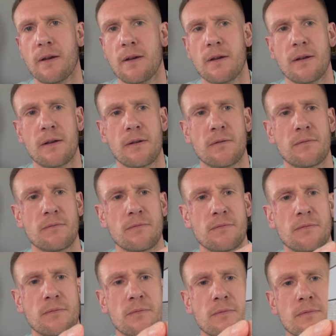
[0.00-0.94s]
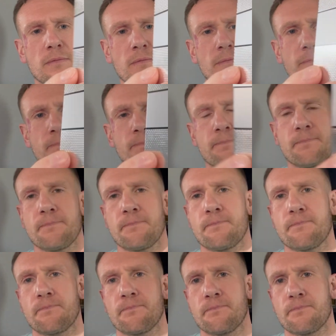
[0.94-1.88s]

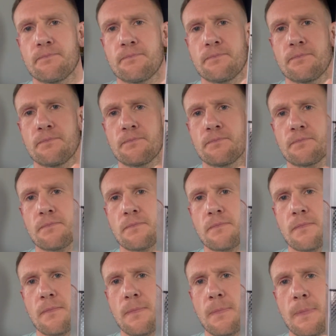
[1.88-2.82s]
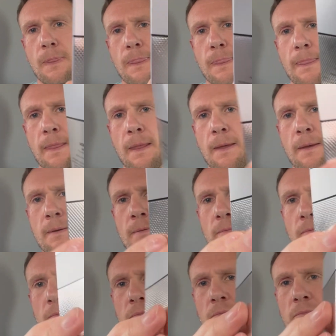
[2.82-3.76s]

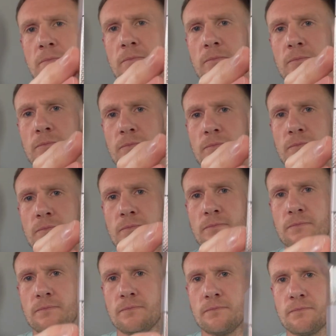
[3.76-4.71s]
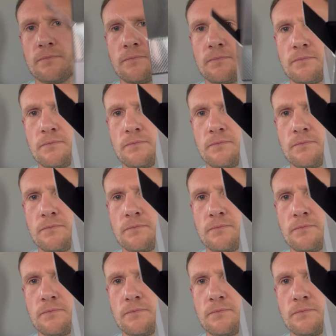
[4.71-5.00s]
(no one is talking)